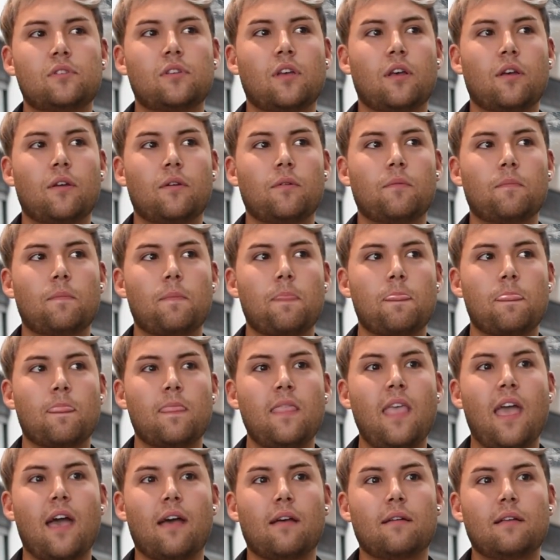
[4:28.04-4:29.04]
So
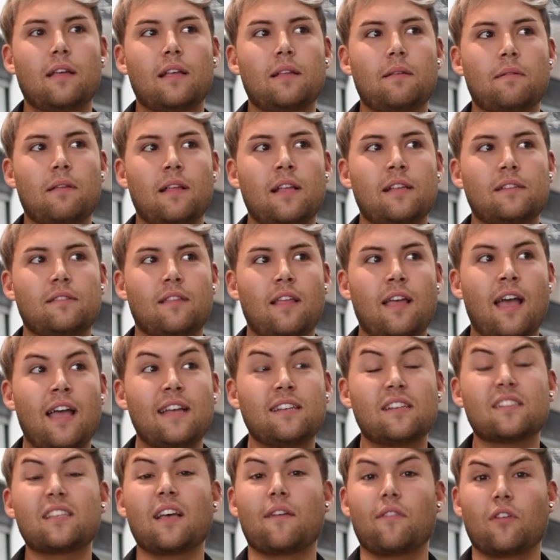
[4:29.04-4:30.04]
yeah,
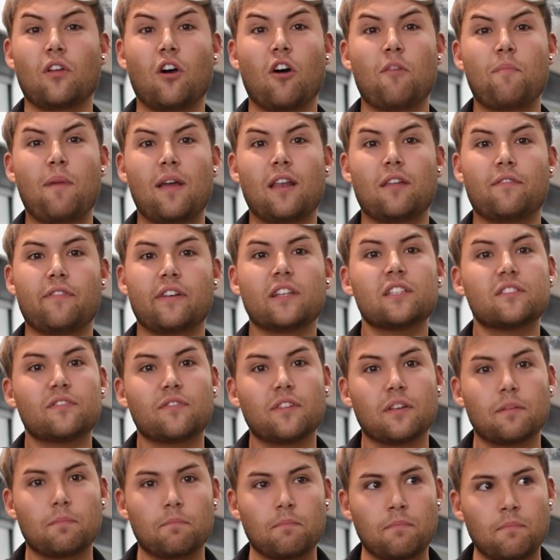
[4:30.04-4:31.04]
it does have a lot of benefits
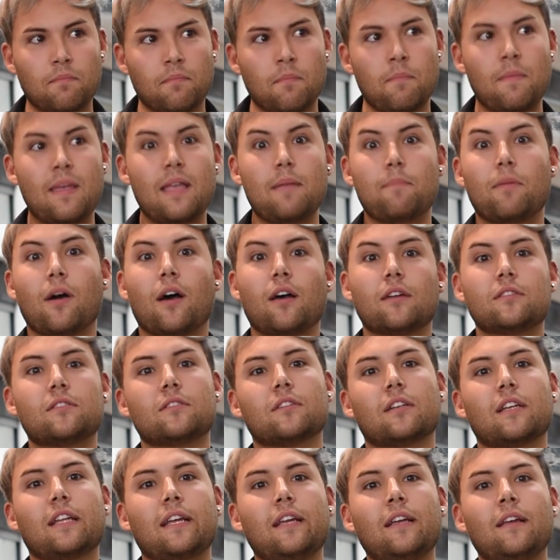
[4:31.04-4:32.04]
for me
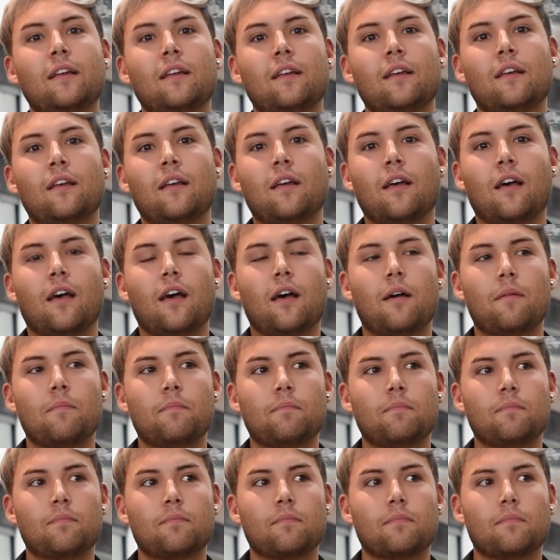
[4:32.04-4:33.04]
personally,
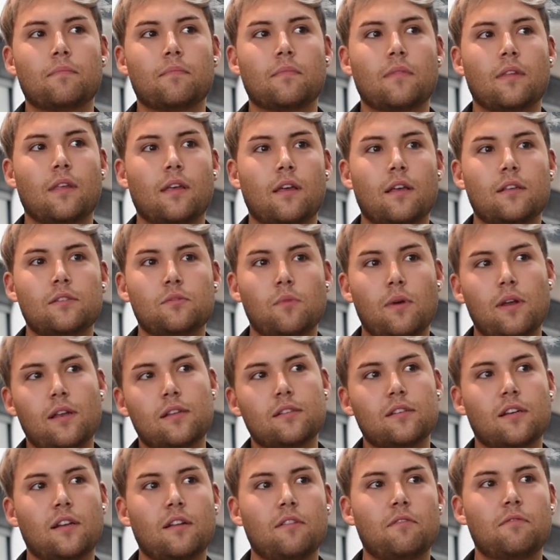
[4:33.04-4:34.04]
as well
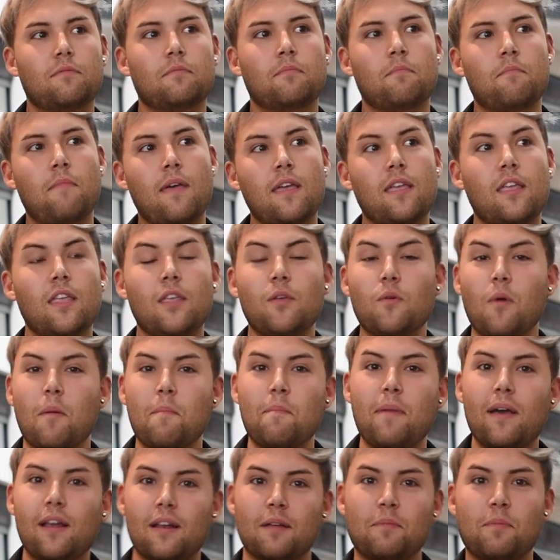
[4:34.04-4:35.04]
as kind of making you
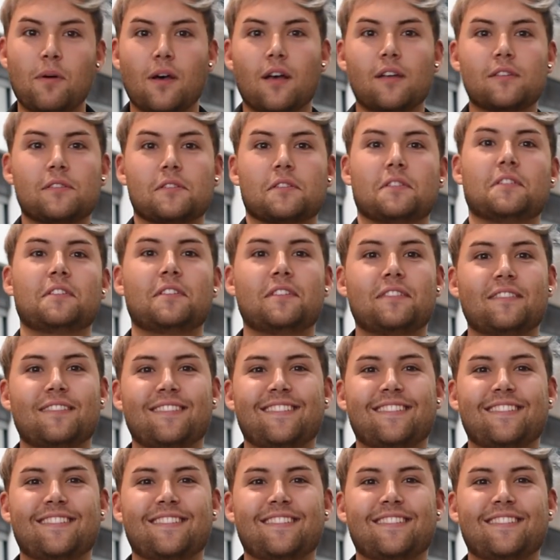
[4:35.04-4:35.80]
a better person.